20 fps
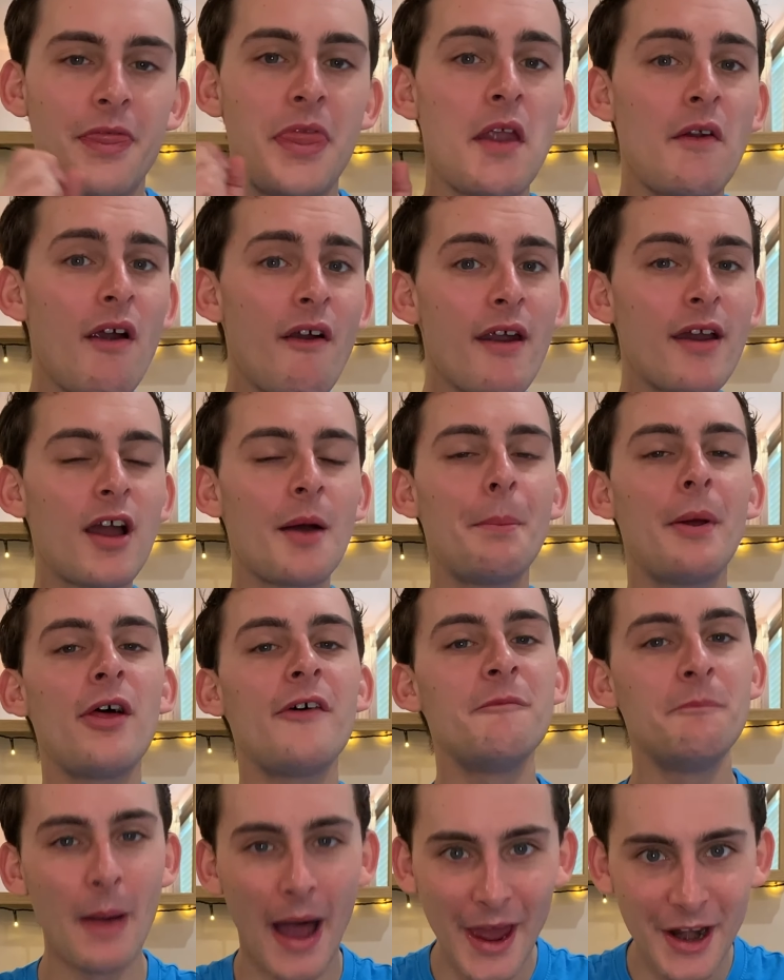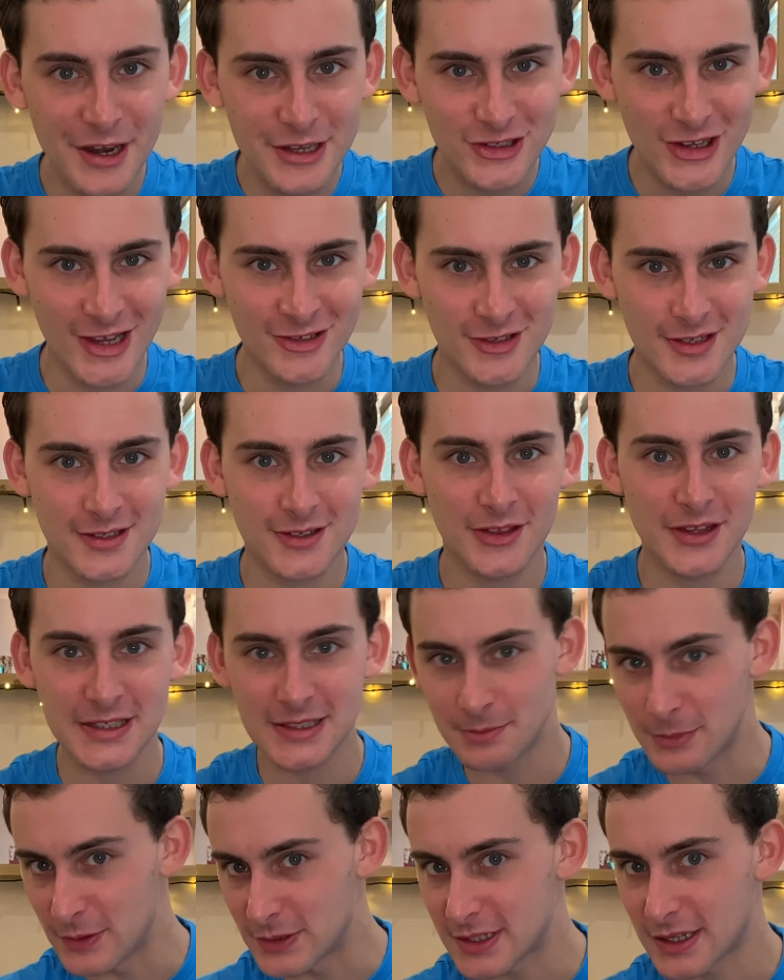There are a couple of minor changes to
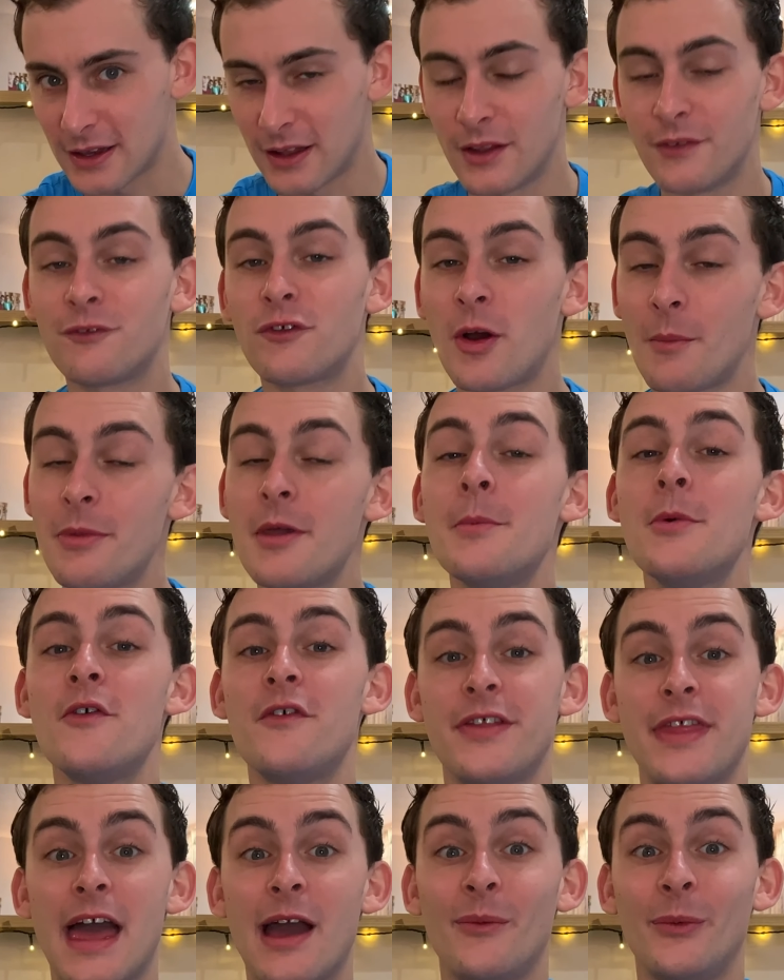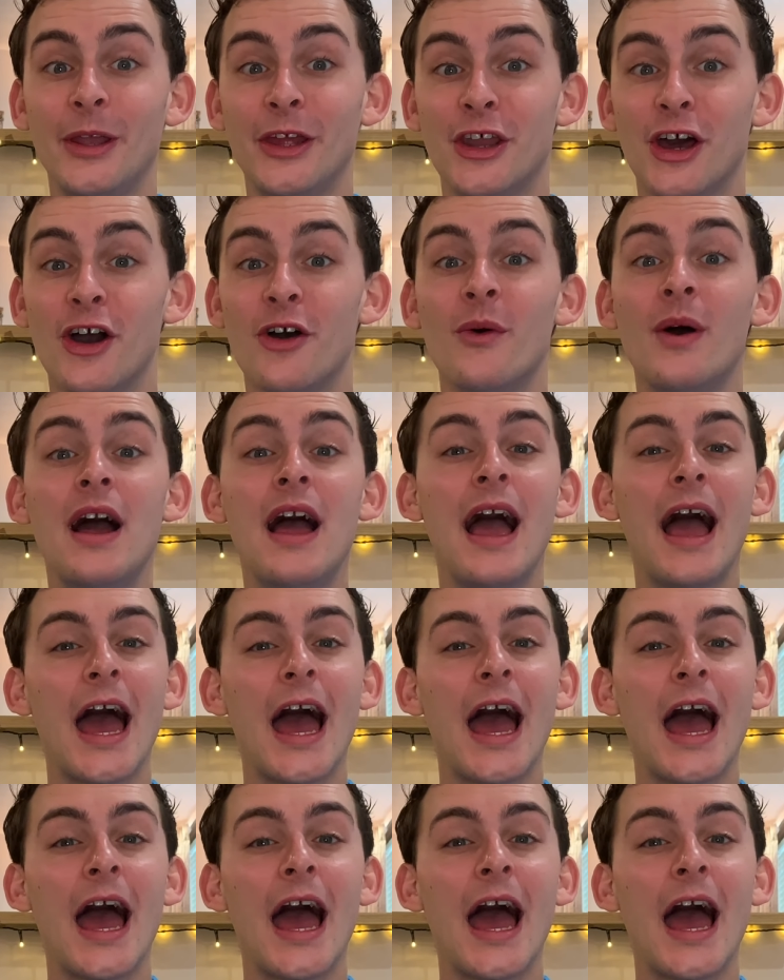this musical from the movie that we know,